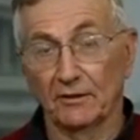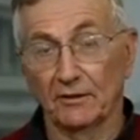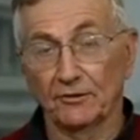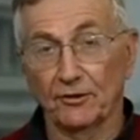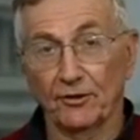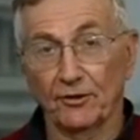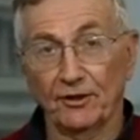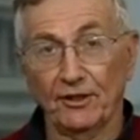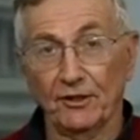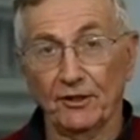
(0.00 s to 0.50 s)

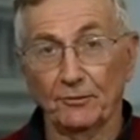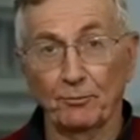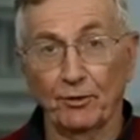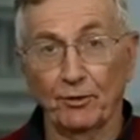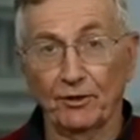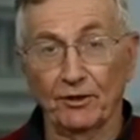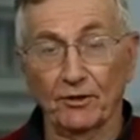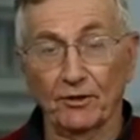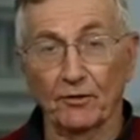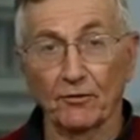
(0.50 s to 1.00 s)
Turkey has
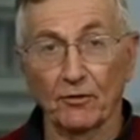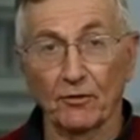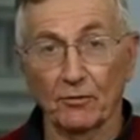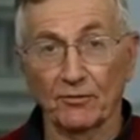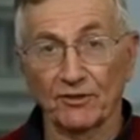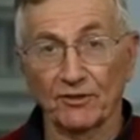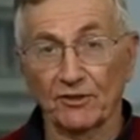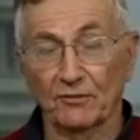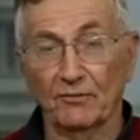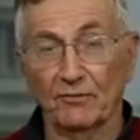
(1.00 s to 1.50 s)
put an
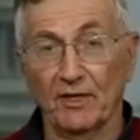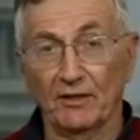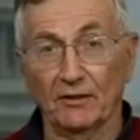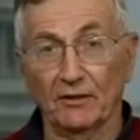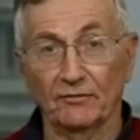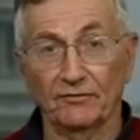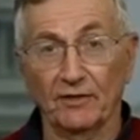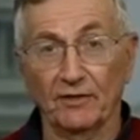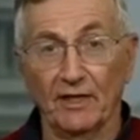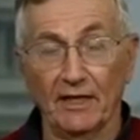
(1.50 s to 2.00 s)
enormous
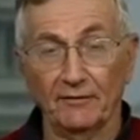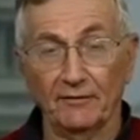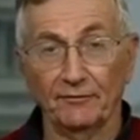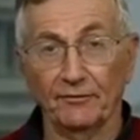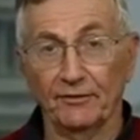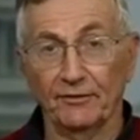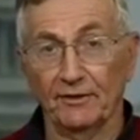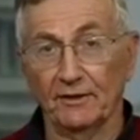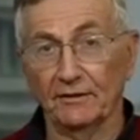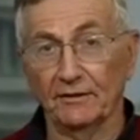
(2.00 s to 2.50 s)
amount of
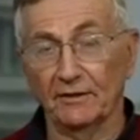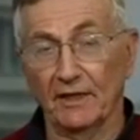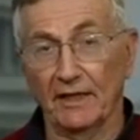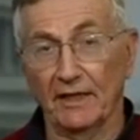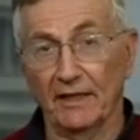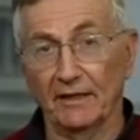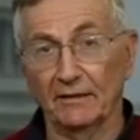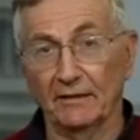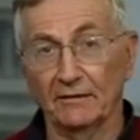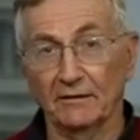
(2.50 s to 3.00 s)
effort
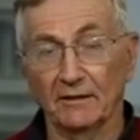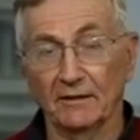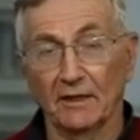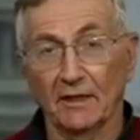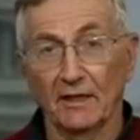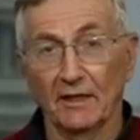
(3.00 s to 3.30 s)
and